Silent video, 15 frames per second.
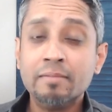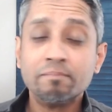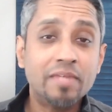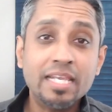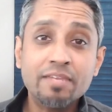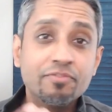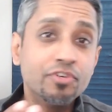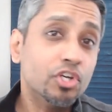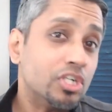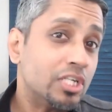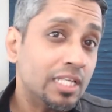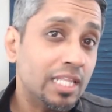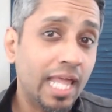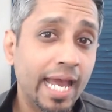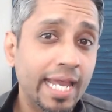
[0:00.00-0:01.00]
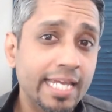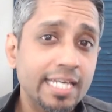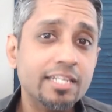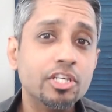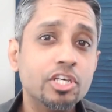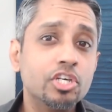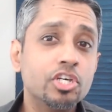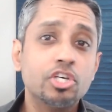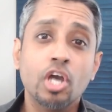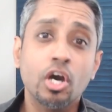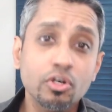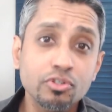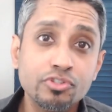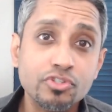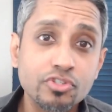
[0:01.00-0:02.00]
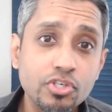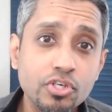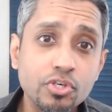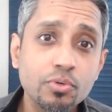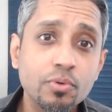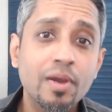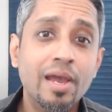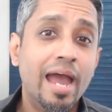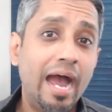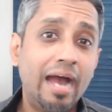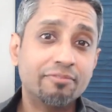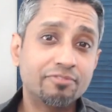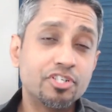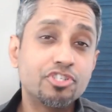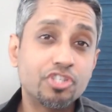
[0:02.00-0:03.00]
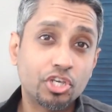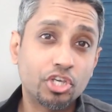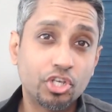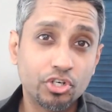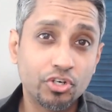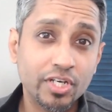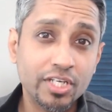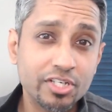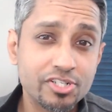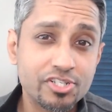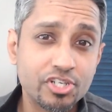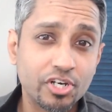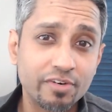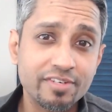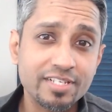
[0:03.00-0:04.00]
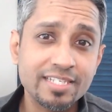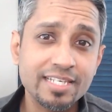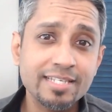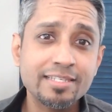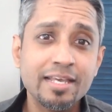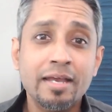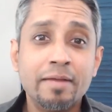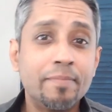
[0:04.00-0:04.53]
And if your client ghosts you after securing your services,